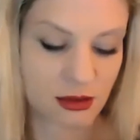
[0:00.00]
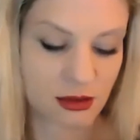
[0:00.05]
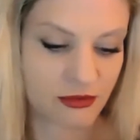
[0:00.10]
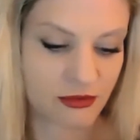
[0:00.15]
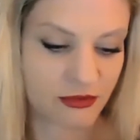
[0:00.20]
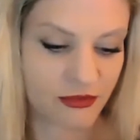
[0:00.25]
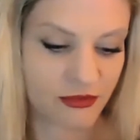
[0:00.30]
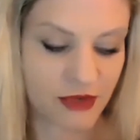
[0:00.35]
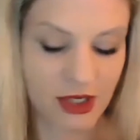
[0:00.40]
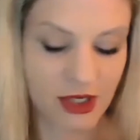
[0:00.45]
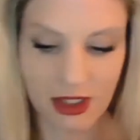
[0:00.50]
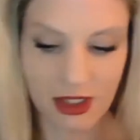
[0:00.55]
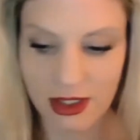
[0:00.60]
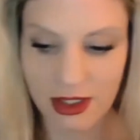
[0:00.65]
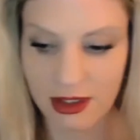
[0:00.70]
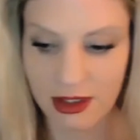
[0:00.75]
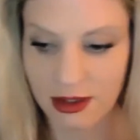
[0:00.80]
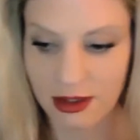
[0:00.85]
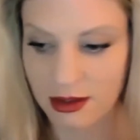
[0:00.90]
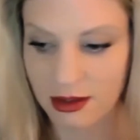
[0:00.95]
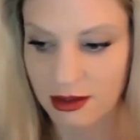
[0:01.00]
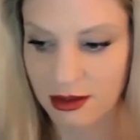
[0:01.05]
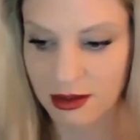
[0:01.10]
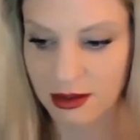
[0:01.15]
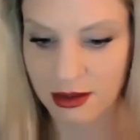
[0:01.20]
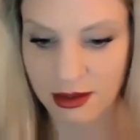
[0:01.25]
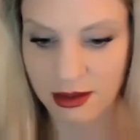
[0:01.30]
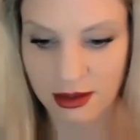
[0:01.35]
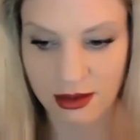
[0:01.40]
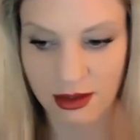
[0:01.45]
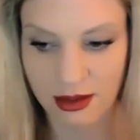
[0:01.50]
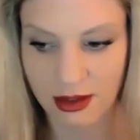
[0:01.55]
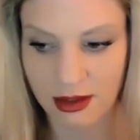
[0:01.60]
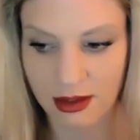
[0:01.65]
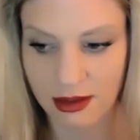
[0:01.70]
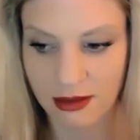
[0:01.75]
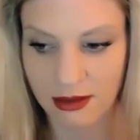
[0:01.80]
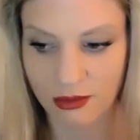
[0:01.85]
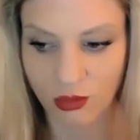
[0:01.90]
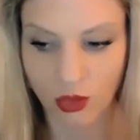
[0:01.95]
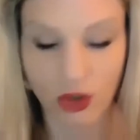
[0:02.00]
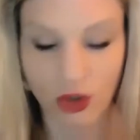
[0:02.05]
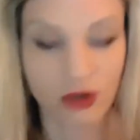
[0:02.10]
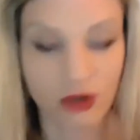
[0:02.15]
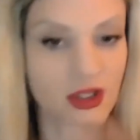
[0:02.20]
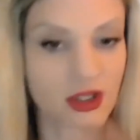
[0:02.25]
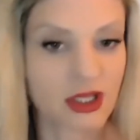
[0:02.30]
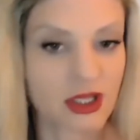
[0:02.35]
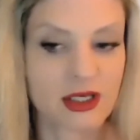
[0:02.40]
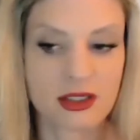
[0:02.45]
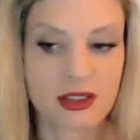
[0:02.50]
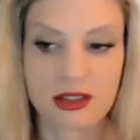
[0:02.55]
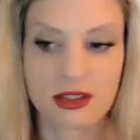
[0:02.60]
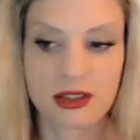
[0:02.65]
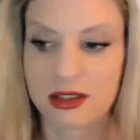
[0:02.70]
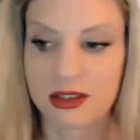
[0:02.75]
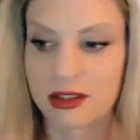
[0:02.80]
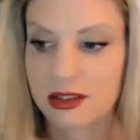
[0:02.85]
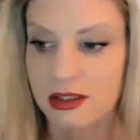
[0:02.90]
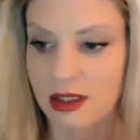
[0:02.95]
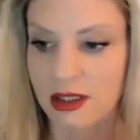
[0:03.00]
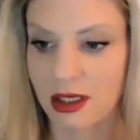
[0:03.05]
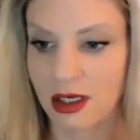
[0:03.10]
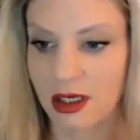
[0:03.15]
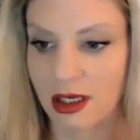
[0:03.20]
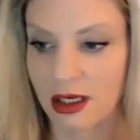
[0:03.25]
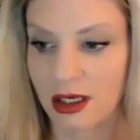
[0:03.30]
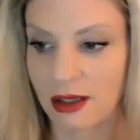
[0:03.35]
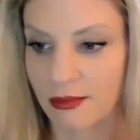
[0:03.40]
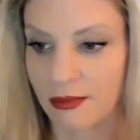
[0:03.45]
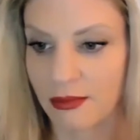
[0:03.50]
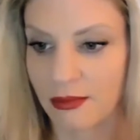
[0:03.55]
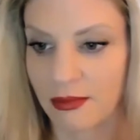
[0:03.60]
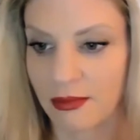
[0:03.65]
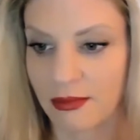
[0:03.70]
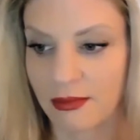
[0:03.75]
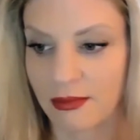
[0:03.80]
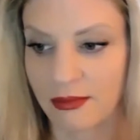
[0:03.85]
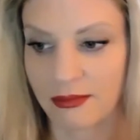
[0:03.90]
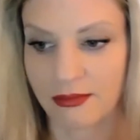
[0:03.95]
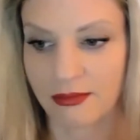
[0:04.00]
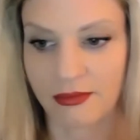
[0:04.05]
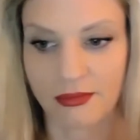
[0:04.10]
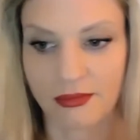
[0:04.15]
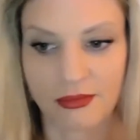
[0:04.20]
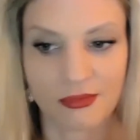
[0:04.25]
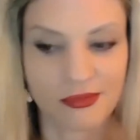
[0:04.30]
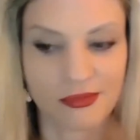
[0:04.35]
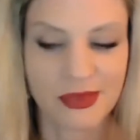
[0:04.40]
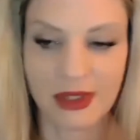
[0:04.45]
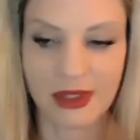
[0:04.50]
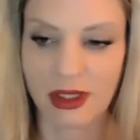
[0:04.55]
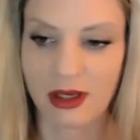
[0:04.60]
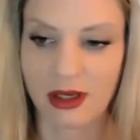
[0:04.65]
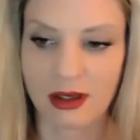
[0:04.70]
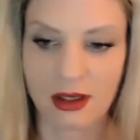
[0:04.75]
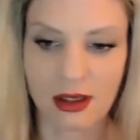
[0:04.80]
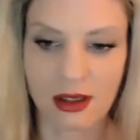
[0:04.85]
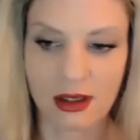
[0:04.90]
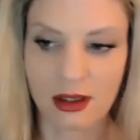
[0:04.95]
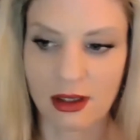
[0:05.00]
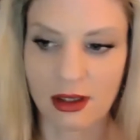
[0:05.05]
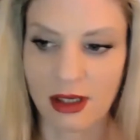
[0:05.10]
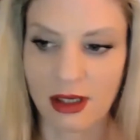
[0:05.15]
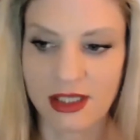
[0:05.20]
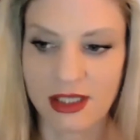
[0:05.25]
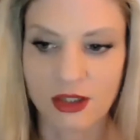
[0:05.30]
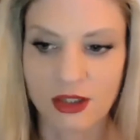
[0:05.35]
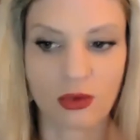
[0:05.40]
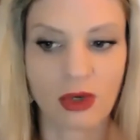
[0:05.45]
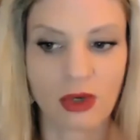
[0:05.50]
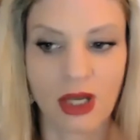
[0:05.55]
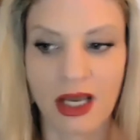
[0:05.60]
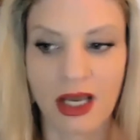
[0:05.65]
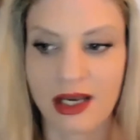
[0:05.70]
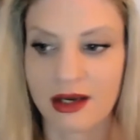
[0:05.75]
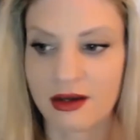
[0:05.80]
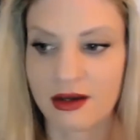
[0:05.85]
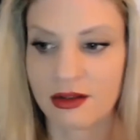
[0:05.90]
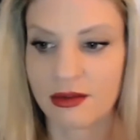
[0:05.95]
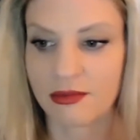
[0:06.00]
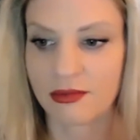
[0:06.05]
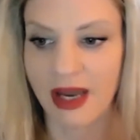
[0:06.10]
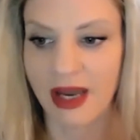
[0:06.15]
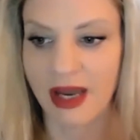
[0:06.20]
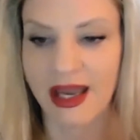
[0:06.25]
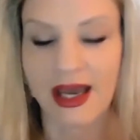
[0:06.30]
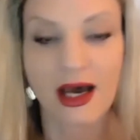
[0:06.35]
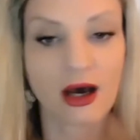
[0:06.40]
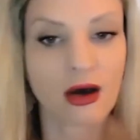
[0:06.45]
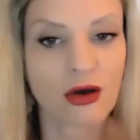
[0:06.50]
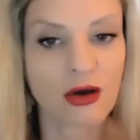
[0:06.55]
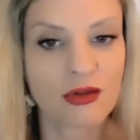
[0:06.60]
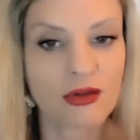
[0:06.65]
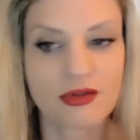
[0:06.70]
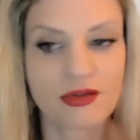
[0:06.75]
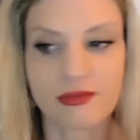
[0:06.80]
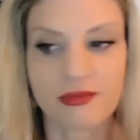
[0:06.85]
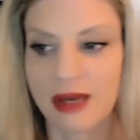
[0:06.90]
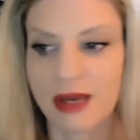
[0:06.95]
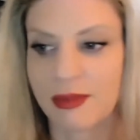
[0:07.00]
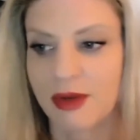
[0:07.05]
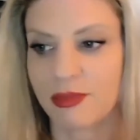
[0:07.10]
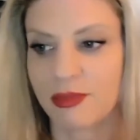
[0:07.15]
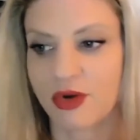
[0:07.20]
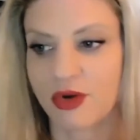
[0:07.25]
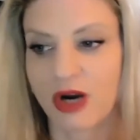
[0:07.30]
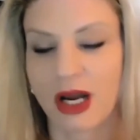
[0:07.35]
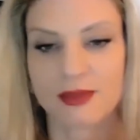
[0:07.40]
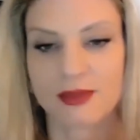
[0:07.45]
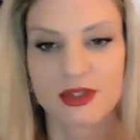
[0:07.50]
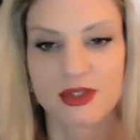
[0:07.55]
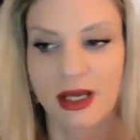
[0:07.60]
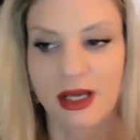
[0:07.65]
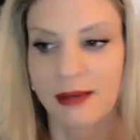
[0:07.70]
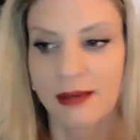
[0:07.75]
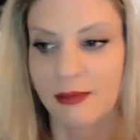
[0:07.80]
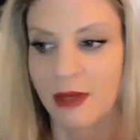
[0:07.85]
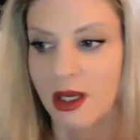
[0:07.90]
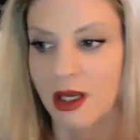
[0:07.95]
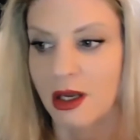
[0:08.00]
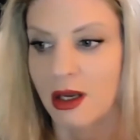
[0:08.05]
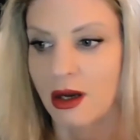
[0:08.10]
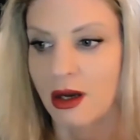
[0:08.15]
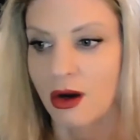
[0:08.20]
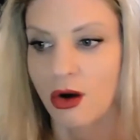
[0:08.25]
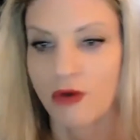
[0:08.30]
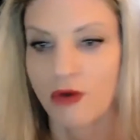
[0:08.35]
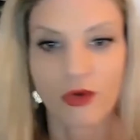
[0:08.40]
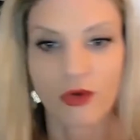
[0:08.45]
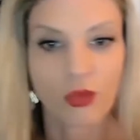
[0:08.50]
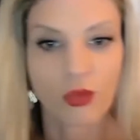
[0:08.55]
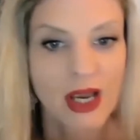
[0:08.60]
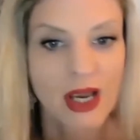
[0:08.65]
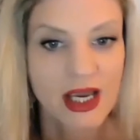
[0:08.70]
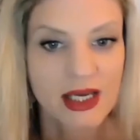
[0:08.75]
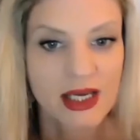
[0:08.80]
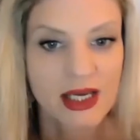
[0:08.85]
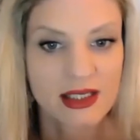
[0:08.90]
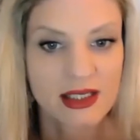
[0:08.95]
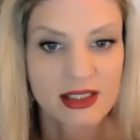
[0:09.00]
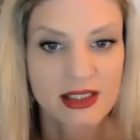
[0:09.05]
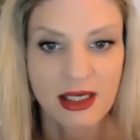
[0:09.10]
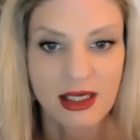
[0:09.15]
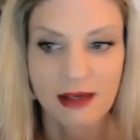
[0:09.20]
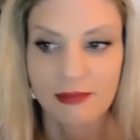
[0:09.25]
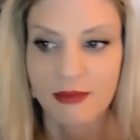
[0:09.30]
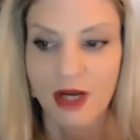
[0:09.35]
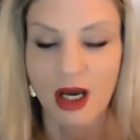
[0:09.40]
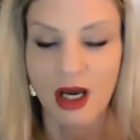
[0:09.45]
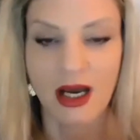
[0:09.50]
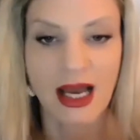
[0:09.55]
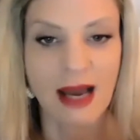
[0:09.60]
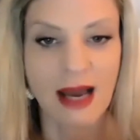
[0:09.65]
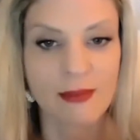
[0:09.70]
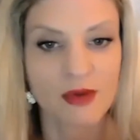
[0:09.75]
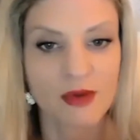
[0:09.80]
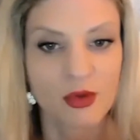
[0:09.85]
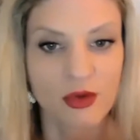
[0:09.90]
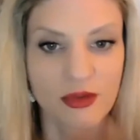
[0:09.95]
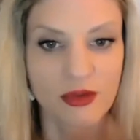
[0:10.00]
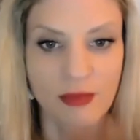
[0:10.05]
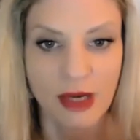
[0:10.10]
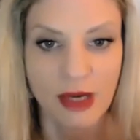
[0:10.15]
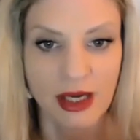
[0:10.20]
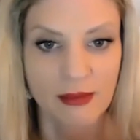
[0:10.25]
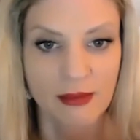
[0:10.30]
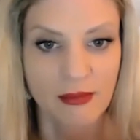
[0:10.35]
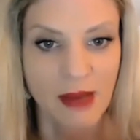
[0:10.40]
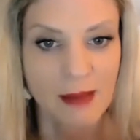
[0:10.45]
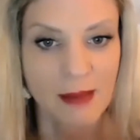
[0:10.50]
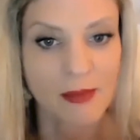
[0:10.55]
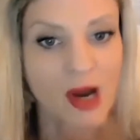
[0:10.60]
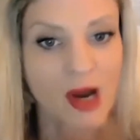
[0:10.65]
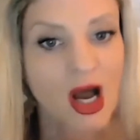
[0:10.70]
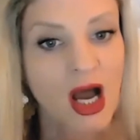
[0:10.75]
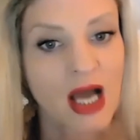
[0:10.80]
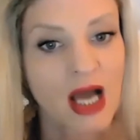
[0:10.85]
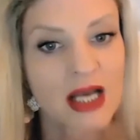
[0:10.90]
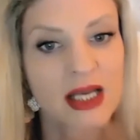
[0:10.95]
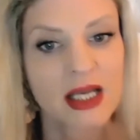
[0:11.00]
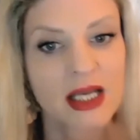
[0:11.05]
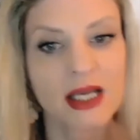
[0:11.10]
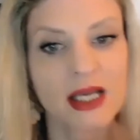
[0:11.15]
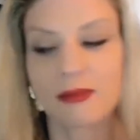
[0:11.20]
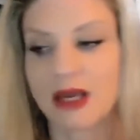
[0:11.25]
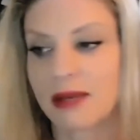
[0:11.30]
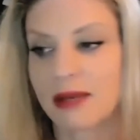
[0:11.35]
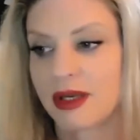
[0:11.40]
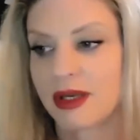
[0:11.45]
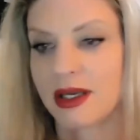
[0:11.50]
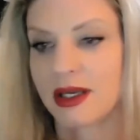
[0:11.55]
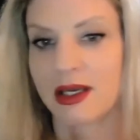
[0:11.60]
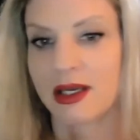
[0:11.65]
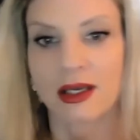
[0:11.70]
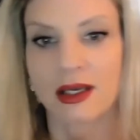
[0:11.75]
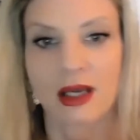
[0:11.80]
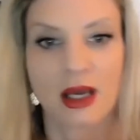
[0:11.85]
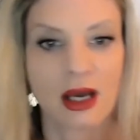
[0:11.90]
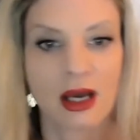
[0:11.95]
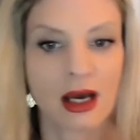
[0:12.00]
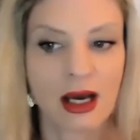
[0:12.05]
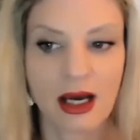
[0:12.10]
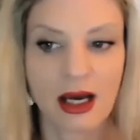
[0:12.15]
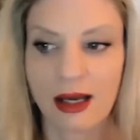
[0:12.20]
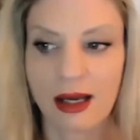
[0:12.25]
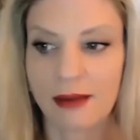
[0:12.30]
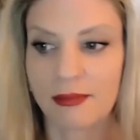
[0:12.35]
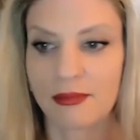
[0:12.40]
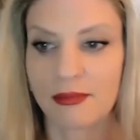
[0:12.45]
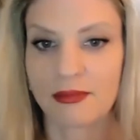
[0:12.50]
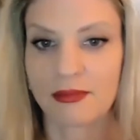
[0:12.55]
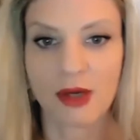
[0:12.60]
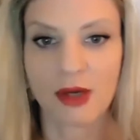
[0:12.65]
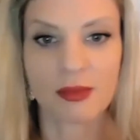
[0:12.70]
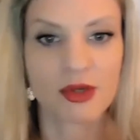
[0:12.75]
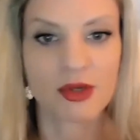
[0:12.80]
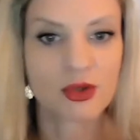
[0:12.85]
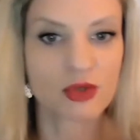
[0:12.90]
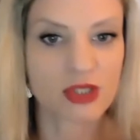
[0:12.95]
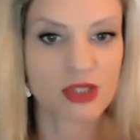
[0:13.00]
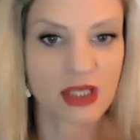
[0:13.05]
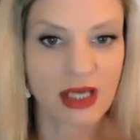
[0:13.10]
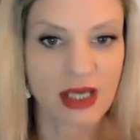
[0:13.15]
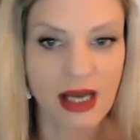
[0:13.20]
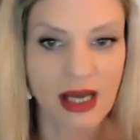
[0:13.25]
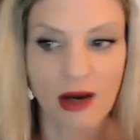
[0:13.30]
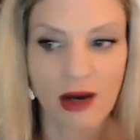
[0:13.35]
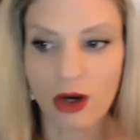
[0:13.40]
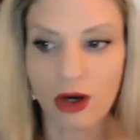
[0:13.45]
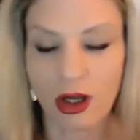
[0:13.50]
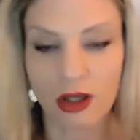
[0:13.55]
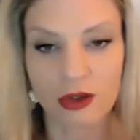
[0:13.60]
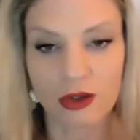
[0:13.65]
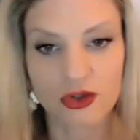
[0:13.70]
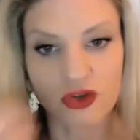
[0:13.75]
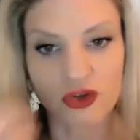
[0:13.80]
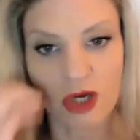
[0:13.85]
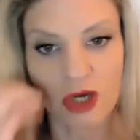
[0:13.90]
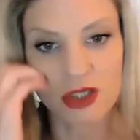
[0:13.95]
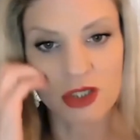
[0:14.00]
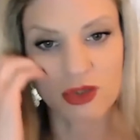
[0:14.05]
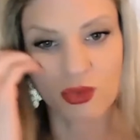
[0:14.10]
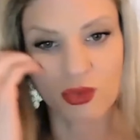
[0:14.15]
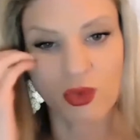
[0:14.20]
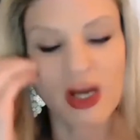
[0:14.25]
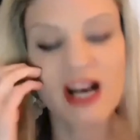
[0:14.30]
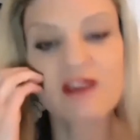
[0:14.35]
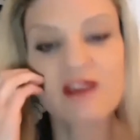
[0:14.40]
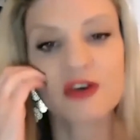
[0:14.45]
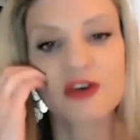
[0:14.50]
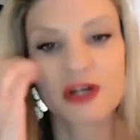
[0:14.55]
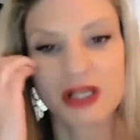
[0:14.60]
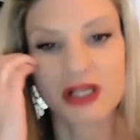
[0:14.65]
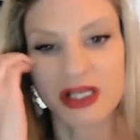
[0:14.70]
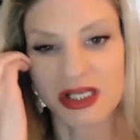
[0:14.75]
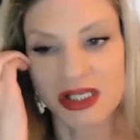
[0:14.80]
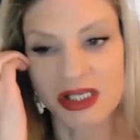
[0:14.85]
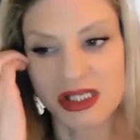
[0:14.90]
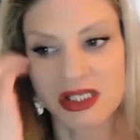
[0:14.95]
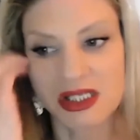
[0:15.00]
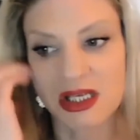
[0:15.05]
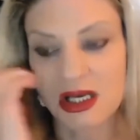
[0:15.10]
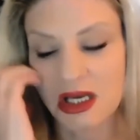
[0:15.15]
feeling worthless, I don't like my health, maybe perhaps I'm overweight and I'm not happy with my body, maybe I'm abusing alcohol or drugs or whatever it is.